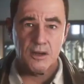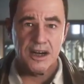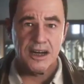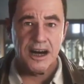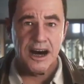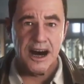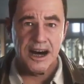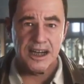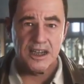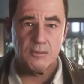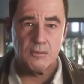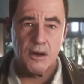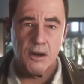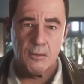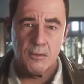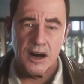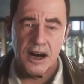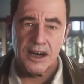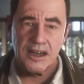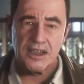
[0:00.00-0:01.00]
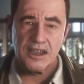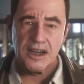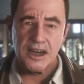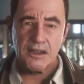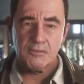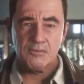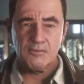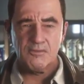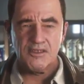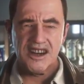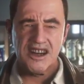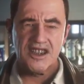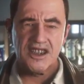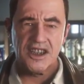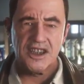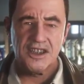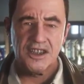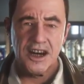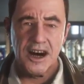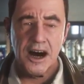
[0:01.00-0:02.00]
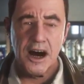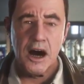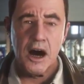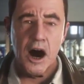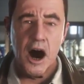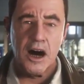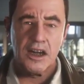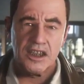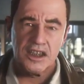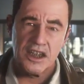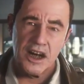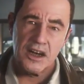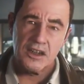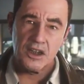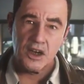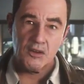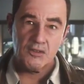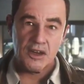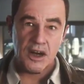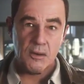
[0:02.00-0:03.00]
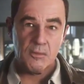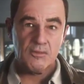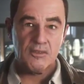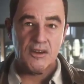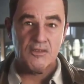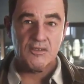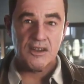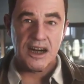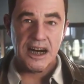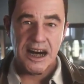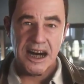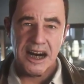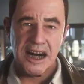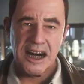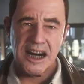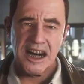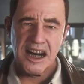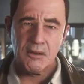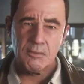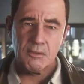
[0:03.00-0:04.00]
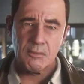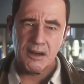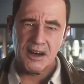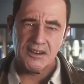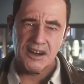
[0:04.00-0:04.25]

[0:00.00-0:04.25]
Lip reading: big Expo party, and let's just say I started off an M50.